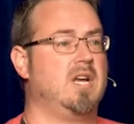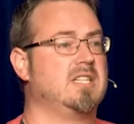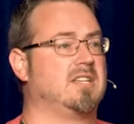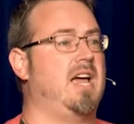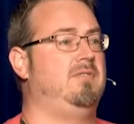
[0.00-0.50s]

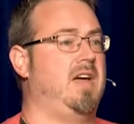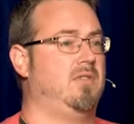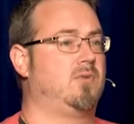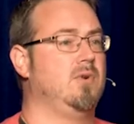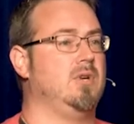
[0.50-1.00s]
His life
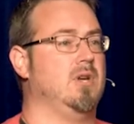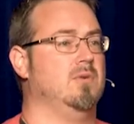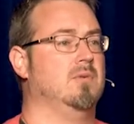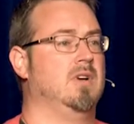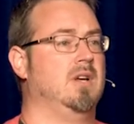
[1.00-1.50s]
out through you
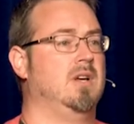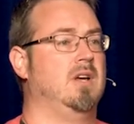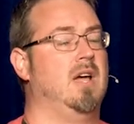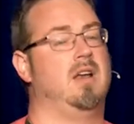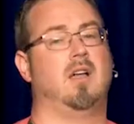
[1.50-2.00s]

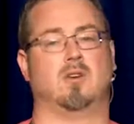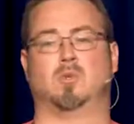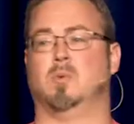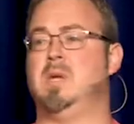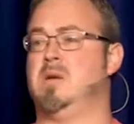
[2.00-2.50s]
and others
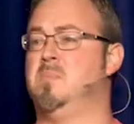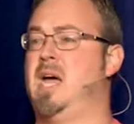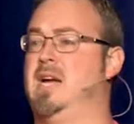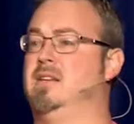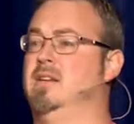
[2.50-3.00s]
will be
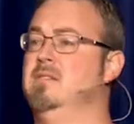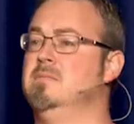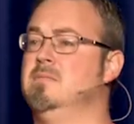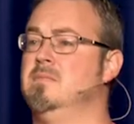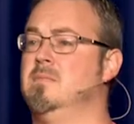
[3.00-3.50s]
impacted.
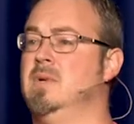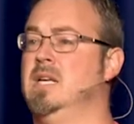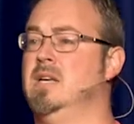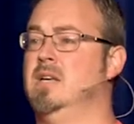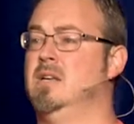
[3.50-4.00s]

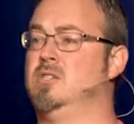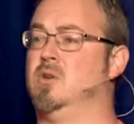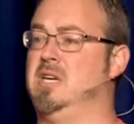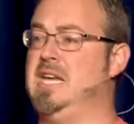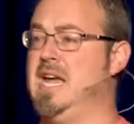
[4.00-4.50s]
So
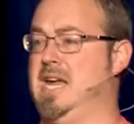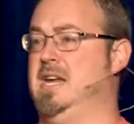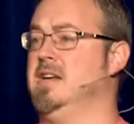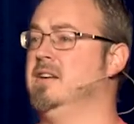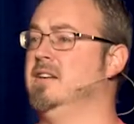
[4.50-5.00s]
today,
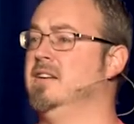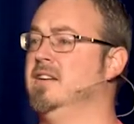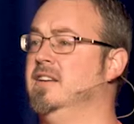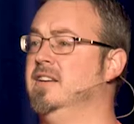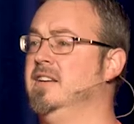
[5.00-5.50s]

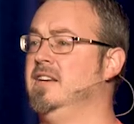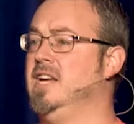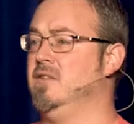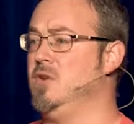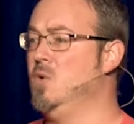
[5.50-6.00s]

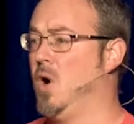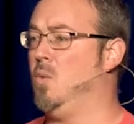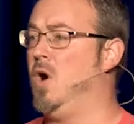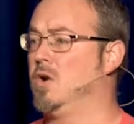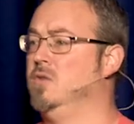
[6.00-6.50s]
if you are
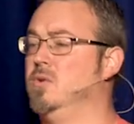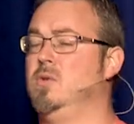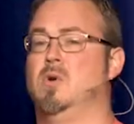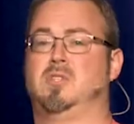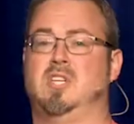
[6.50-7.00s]
walking through
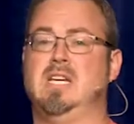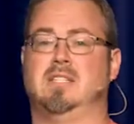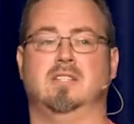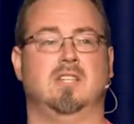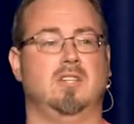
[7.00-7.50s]
those
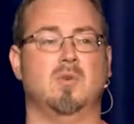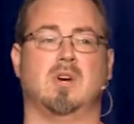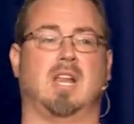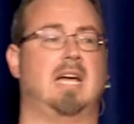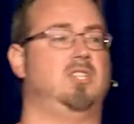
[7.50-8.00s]
seasons and you
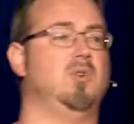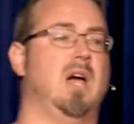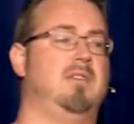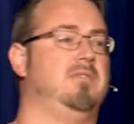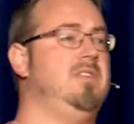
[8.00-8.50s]
realize you
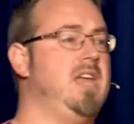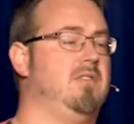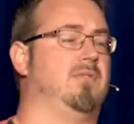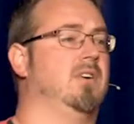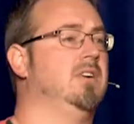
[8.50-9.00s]
have
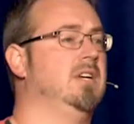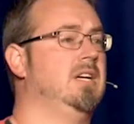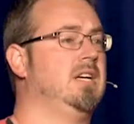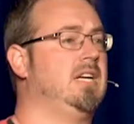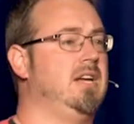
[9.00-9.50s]
never
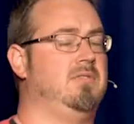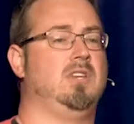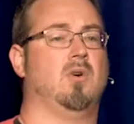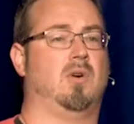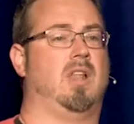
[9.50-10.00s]
given
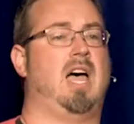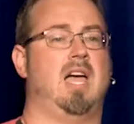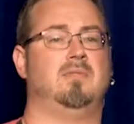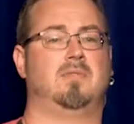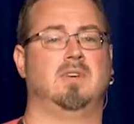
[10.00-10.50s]
your life
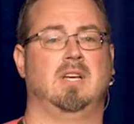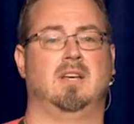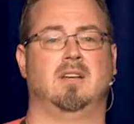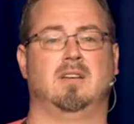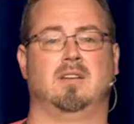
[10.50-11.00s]

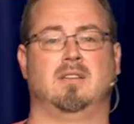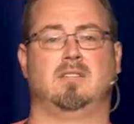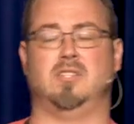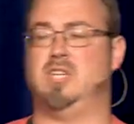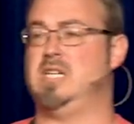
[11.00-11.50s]

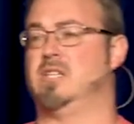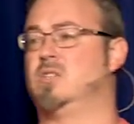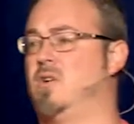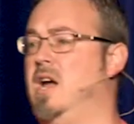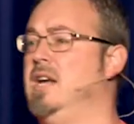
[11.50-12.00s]
to Jesus
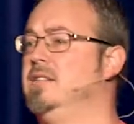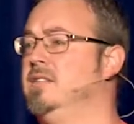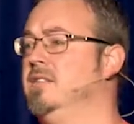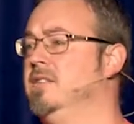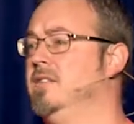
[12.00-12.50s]

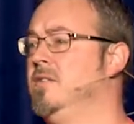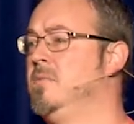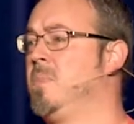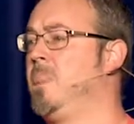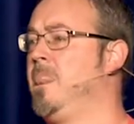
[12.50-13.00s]
Christ,
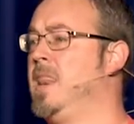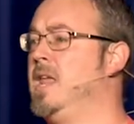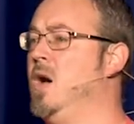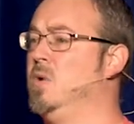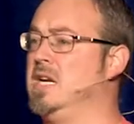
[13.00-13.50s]

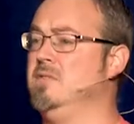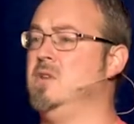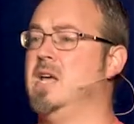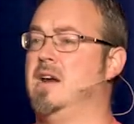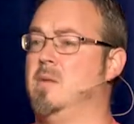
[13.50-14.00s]
I want to give
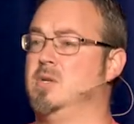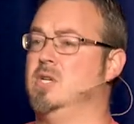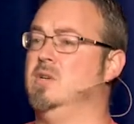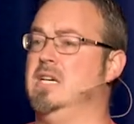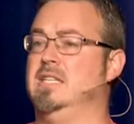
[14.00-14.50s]
you that
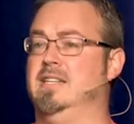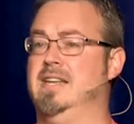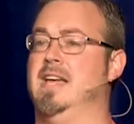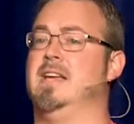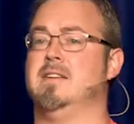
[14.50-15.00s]
opportunity
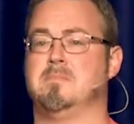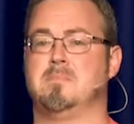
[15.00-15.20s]
today.